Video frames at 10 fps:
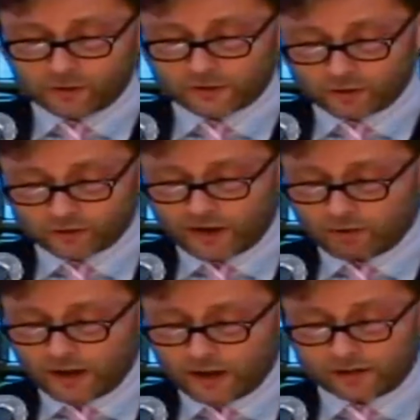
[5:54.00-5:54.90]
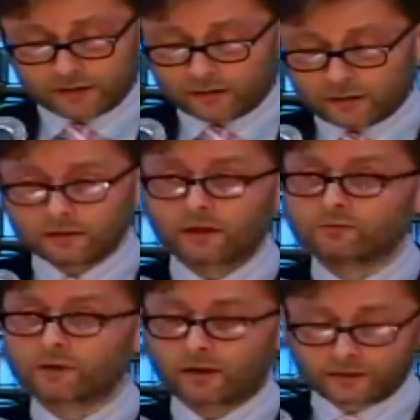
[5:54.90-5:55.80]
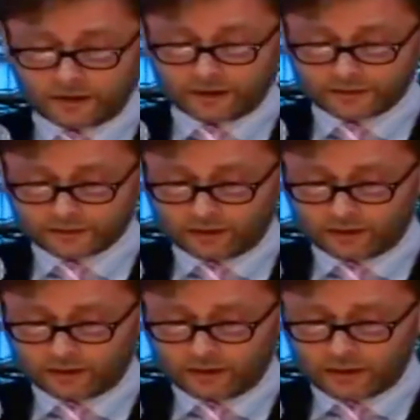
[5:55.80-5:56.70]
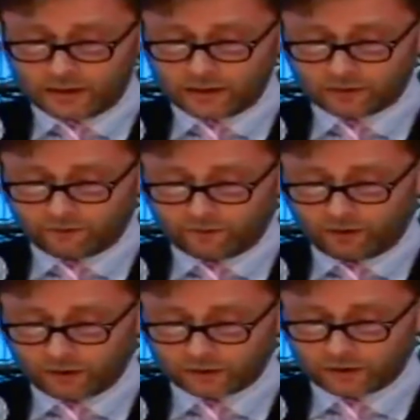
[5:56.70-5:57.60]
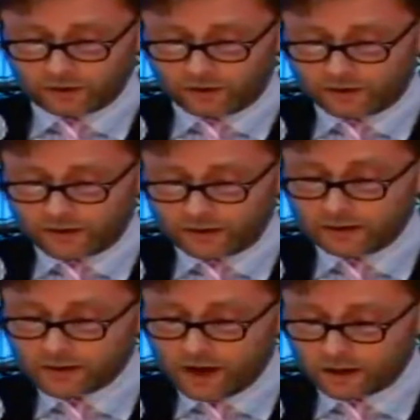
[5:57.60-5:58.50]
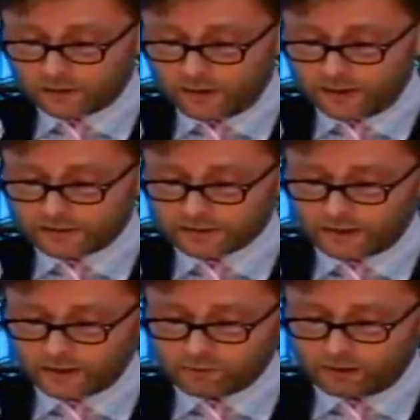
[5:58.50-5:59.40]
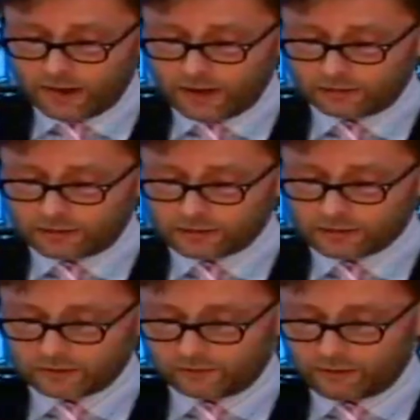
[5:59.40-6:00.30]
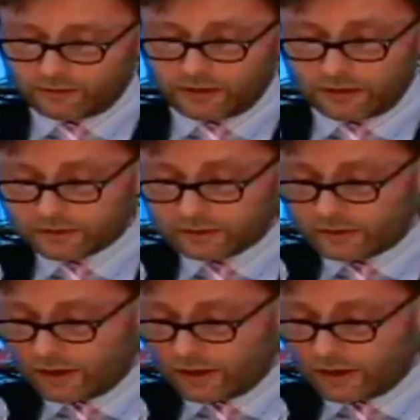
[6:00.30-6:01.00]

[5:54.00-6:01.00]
of the Jesuit College at Toledo. These excerpts are analyzed in Chapter 1 for the first time.